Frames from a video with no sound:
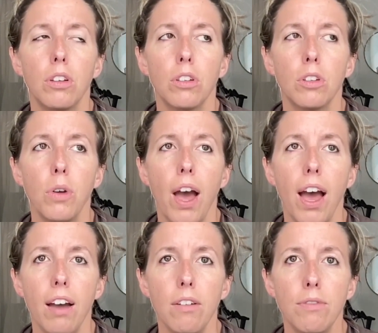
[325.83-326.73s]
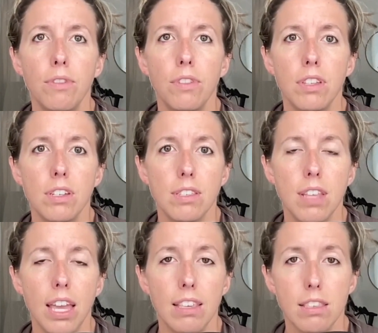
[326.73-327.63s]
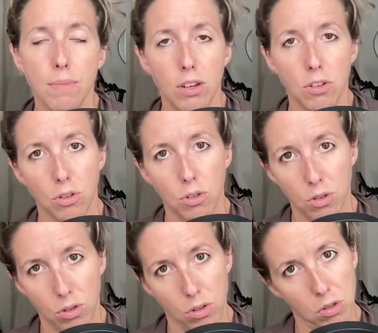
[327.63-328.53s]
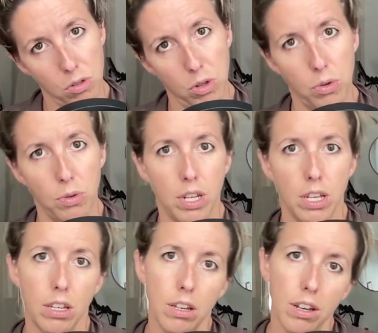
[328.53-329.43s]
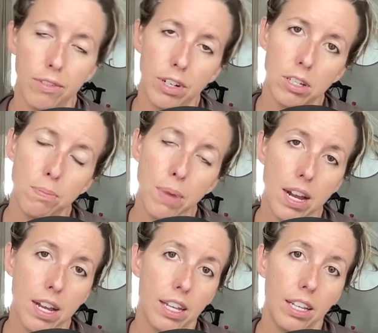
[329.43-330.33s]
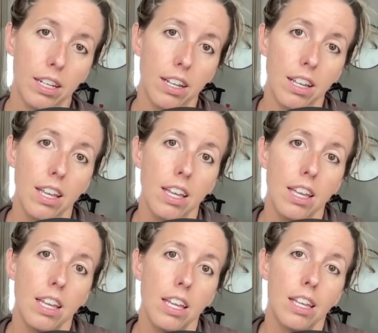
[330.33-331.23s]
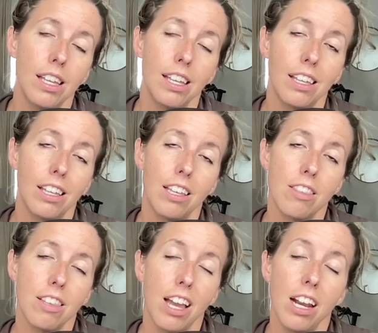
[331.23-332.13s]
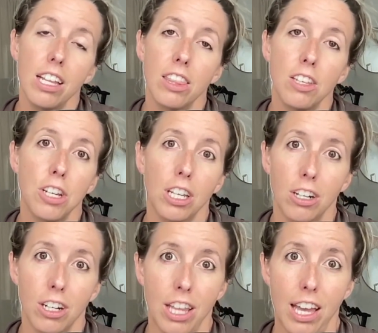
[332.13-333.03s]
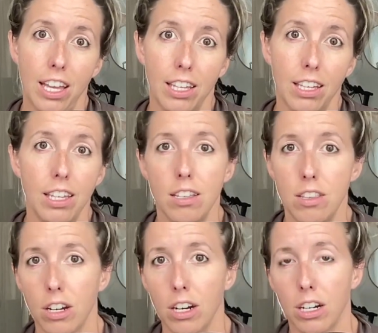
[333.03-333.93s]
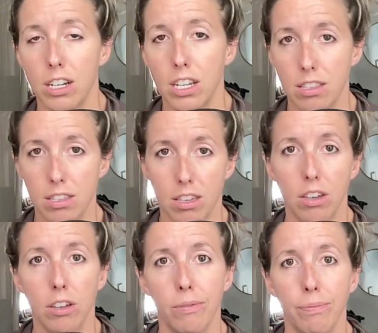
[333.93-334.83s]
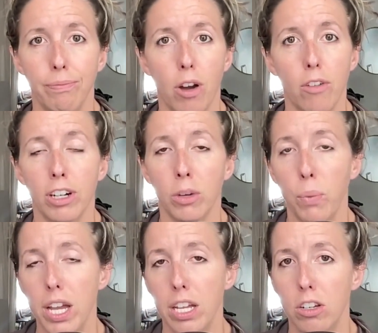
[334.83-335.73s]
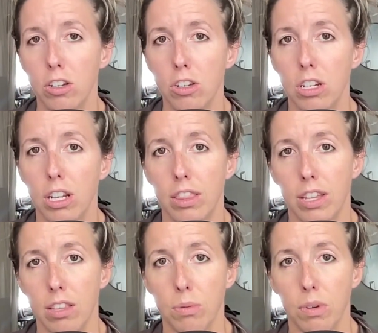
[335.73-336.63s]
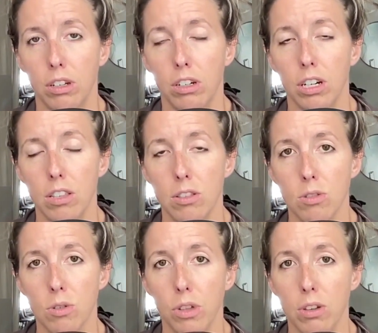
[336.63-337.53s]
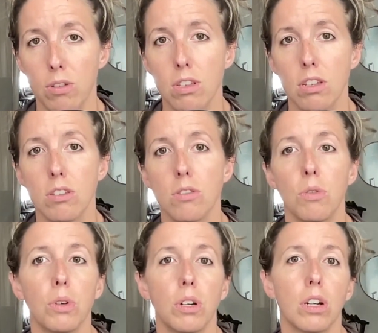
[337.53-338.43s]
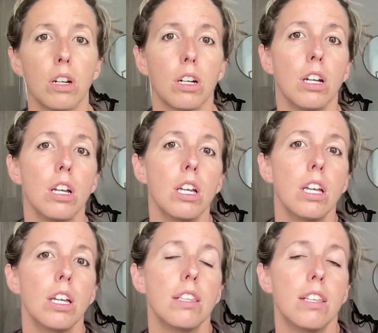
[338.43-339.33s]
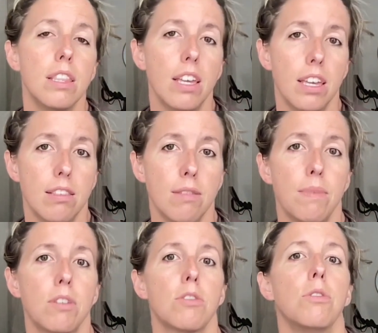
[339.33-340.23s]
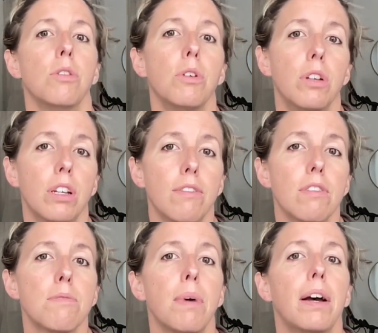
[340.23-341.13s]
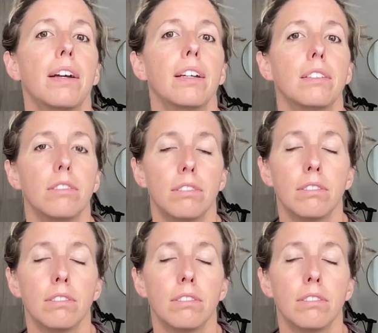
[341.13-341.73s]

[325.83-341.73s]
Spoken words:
You have this asymmetrical loading of your spine. It's kind of like the chicken or the egg. Is your disc already wedged and that's what creates the scoliosis, or did the asymmetrical loading of the spine